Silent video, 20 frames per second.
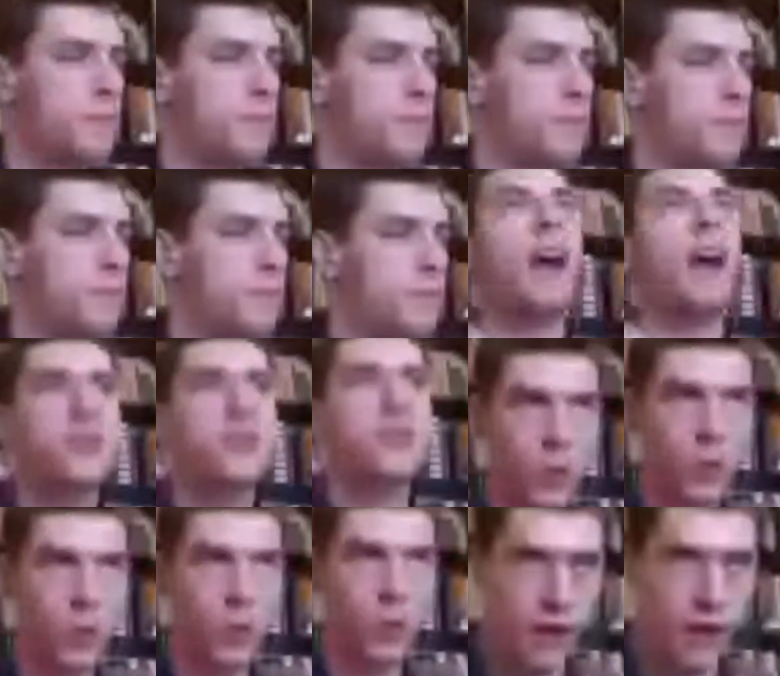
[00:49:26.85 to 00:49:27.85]

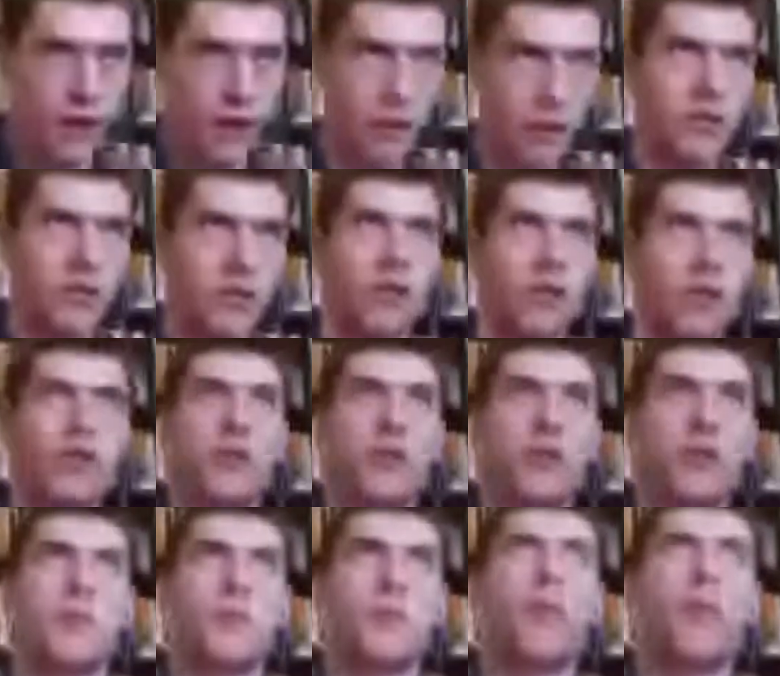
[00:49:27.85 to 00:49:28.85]
exaggerating
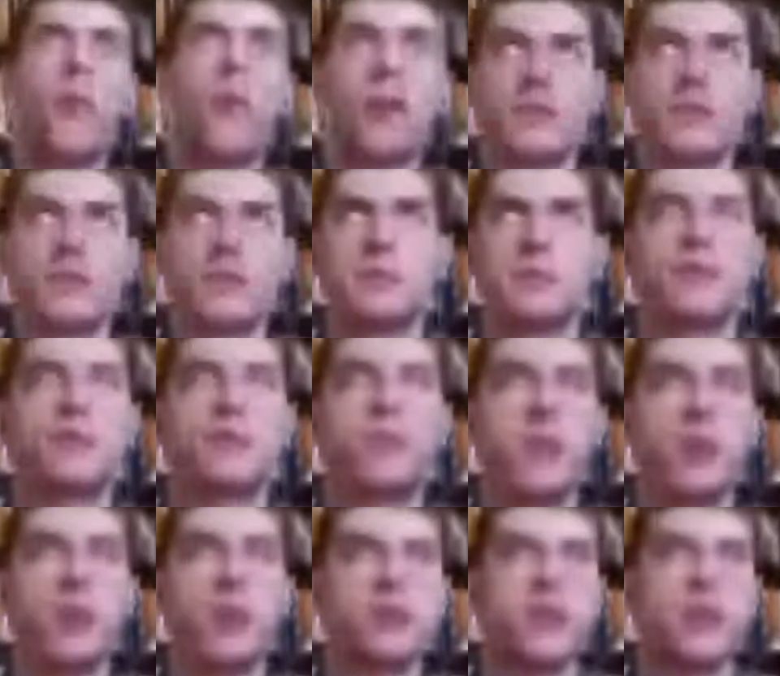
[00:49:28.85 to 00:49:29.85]
their points
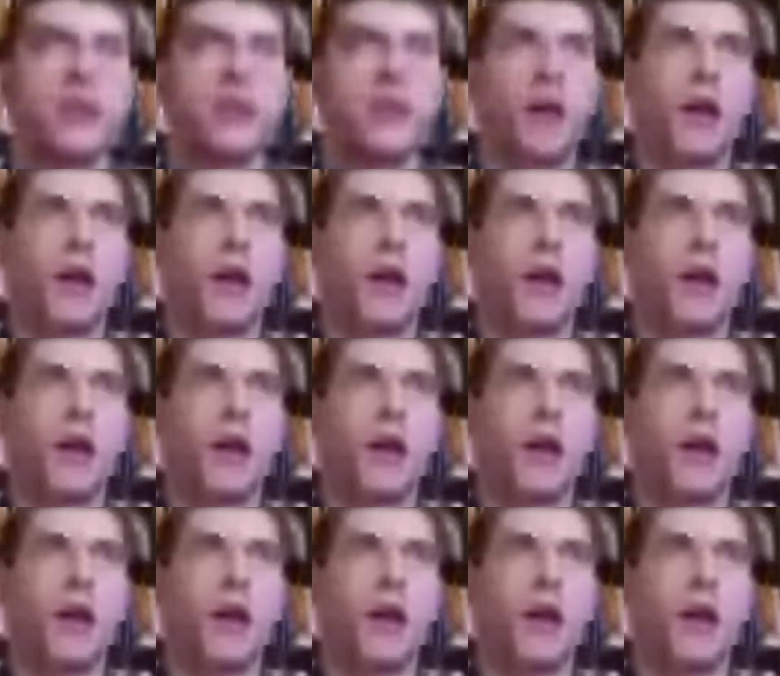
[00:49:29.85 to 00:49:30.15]
between each other.